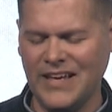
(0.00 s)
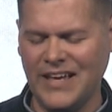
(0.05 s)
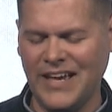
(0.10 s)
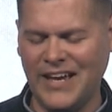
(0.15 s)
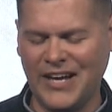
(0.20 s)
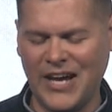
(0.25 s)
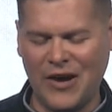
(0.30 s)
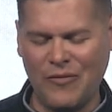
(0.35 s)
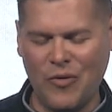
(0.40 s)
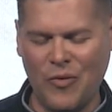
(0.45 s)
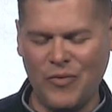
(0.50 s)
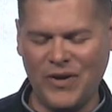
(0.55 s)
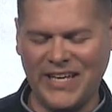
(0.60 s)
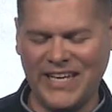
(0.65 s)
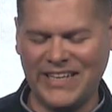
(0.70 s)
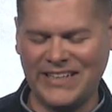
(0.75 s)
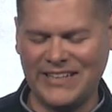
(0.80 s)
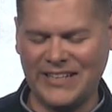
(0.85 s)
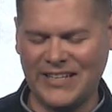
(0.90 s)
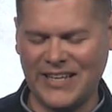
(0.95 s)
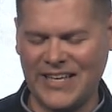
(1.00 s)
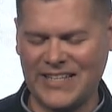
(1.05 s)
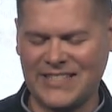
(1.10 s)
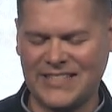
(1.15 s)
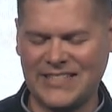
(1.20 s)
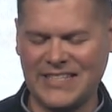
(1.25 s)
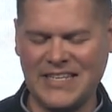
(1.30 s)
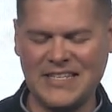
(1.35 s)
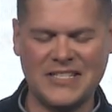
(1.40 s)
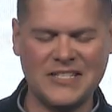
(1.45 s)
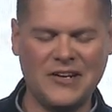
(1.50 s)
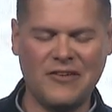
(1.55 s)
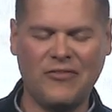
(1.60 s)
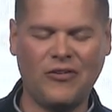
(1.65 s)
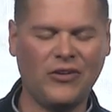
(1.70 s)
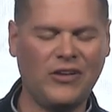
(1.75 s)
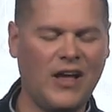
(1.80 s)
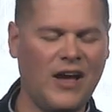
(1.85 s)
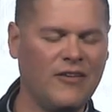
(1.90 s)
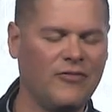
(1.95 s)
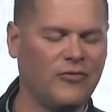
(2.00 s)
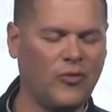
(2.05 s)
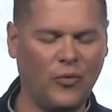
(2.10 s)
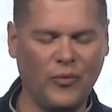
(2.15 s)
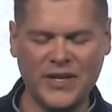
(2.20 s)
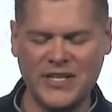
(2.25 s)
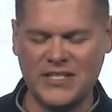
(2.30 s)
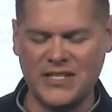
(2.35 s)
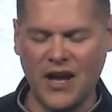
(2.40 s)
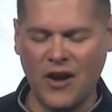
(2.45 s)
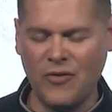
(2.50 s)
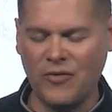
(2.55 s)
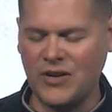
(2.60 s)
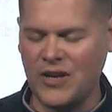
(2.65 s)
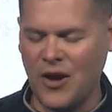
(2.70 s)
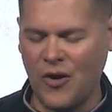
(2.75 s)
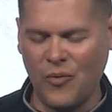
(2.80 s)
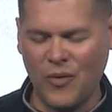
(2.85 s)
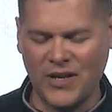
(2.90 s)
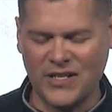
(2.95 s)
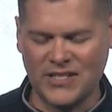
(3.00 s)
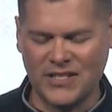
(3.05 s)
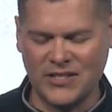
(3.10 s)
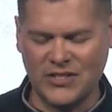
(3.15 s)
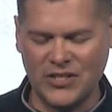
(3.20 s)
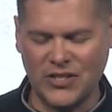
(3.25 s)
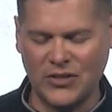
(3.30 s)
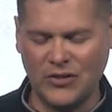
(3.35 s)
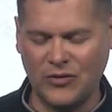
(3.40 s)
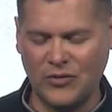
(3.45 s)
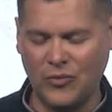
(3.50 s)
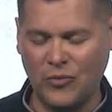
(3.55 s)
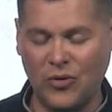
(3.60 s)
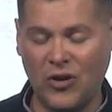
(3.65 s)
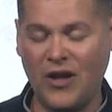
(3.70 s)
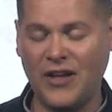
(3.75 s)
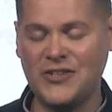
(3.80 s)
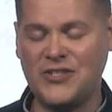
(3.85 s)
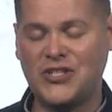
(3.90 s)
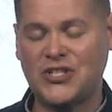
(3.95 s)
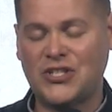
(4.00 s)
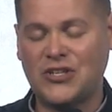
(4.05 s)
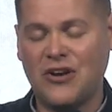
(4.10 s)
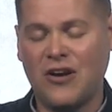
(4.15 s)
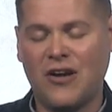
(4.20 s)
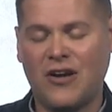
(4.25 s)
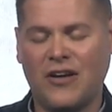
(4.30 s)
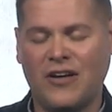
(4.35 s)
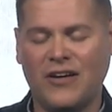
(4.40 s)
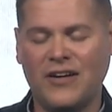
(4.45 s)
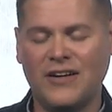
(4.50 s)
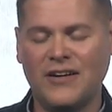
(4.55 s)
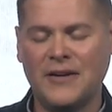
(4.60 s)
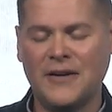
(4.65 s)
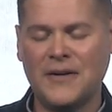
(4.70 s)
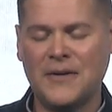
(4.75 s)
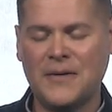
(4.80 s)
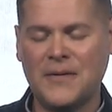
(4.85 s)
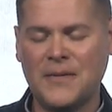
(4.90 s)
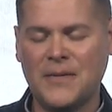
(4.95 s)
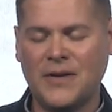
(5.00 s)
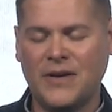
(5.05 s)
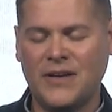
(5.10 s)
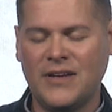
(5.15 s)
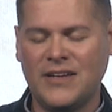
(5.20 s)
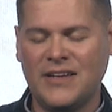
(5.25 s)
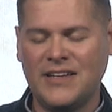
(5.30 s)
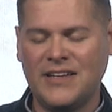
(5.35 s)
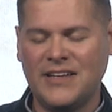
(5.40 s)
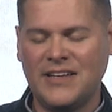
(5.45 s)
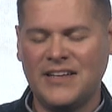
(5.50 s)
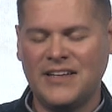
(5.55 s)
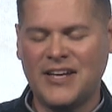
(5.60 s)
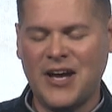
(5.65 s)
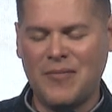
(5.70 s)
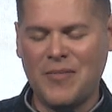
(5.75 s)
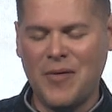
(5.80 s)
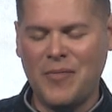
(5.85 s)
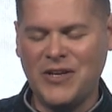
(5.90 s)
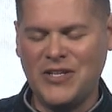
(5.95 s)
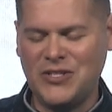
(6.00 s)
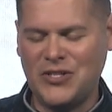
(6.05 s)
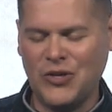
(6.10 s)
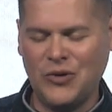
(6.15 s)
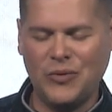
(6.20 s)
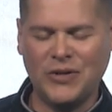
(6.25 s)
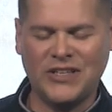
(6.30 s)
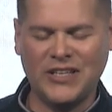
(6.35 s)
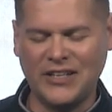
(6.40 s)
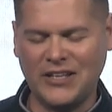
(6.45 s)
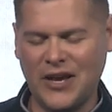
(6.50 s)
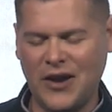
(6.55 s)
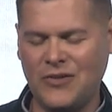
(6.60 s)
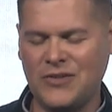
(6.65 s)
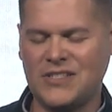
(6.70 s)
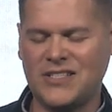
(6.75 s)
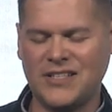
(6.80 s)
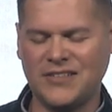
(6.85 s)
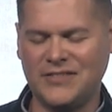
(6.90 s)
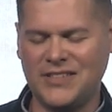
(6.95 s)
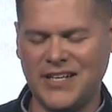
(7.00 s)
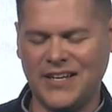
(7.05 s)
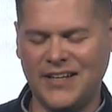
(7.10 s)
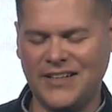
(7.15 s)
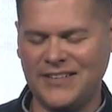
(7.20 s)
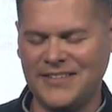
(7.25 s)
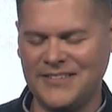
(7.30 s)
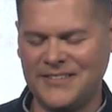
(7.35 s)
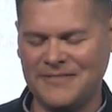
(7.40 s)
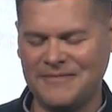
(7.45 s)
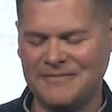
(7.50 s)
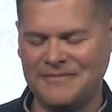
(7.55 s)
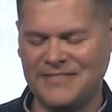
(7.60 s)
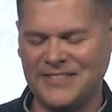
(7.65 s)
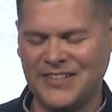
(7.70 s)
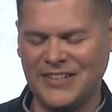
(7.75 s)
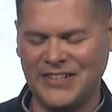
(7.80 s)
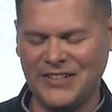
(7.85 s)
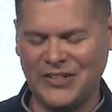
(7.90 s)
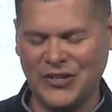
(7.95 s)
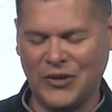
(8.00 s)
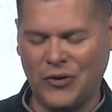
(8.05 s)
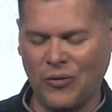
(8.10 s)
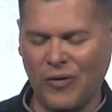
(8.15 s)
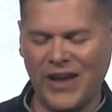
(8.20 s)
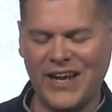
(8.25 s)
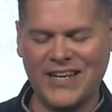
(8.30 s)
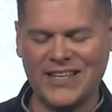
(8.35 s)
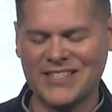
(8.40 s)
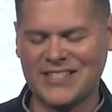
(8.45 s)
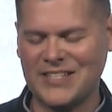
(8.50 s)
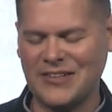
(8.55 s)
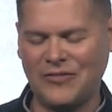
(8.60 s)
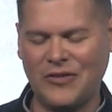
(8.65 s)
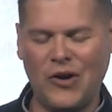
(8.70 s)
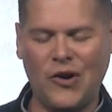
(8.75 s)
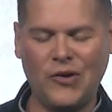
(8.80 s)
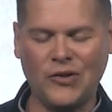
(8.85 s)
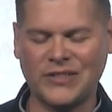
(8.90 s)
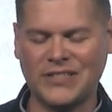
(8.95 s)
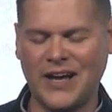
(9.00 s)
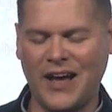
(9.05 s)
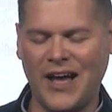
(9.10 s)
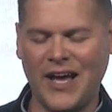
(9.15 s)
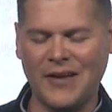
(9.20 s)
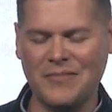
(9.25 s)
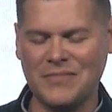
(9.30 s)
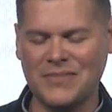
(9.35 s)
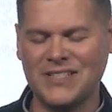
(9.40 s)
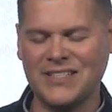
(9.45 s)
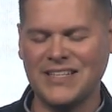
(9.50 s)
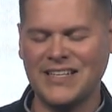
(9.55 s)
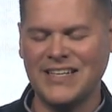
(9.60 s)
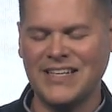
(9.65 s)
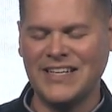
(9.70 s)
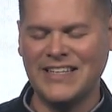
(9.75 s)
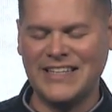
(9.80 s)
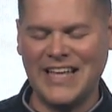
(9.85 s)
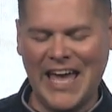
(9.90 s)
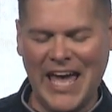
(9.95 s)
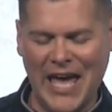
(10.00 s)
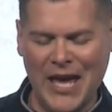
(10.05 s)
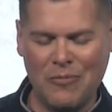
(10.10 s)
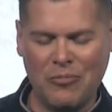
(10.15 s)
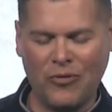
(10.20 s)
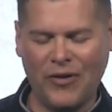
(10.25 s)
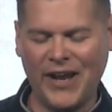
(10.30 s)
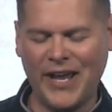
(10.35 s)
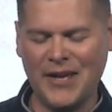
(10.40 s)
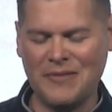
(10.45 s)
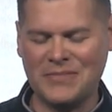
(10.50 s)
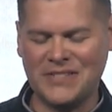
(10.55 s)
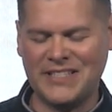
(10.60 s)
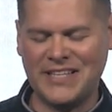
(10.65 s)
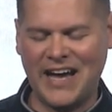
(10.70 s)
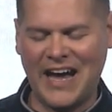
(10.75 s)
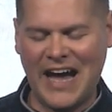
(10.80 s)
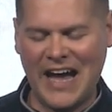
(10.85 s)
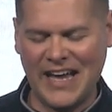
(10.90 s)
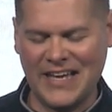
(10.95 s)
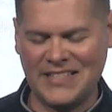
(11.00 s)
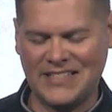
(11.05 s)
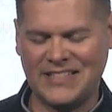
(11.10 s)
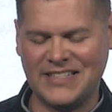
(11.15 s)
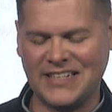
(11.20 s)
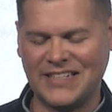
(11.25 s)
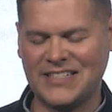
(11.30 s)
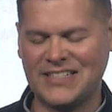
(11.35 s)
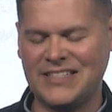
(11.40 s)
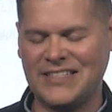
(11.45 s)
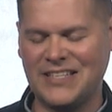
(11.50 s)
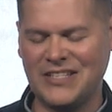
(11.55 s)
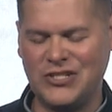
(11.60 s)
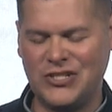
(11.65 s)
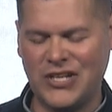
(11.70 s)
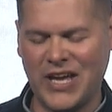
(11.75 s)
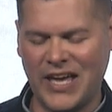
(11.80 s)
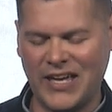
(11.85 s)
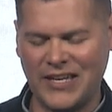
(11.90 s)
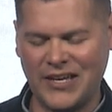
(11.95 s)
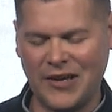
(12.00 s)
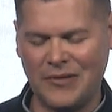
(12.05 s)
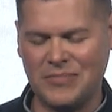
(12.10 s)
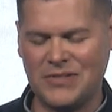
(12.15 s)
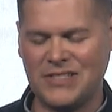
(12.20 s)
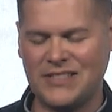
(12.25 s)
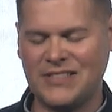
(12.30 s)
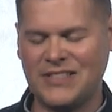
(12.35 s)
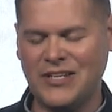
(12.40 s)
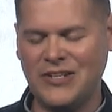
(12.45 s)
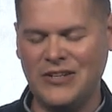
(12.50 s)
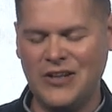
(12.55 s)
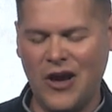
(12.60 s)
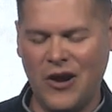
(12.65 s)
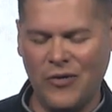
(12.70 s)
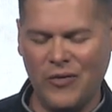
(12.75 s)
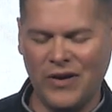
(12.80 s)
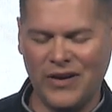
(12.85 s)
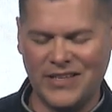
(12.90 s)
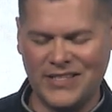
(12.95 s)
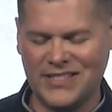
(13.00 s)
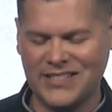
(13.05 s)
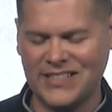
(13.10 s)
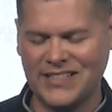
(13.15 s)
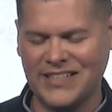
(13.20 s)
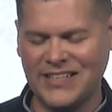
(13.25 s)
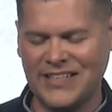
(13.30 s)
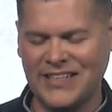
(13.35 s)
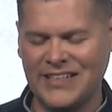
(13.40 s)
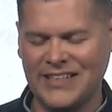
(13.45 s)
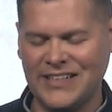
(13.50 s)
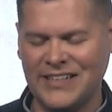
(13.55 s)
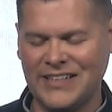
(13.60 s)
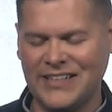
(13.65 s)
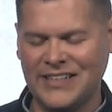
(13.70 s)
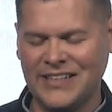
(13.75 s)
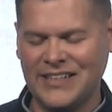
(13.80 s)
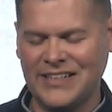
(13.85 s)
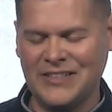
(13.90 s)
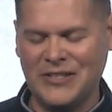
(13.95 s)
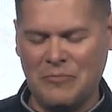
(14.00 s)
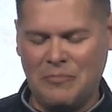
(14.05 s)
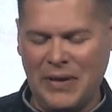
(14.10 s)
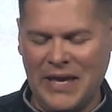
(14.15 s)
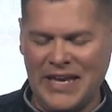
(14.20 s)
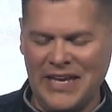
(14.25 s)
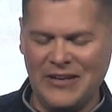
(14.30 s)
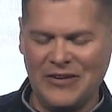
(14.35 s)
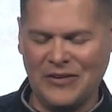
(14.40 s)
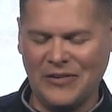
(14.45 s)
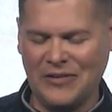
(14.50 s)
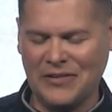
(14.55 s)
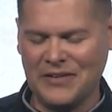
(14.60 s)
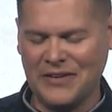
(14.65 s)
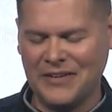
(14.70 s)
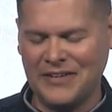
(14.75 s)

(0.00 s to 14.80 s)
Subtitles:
And God, when we get to that season of our life where we don't know what to do, we're unsure, God, may we do what the goats have done. The greatest of all times, the Abrahams, the Isaacs, the Jacobs, the Noahs, the Peter,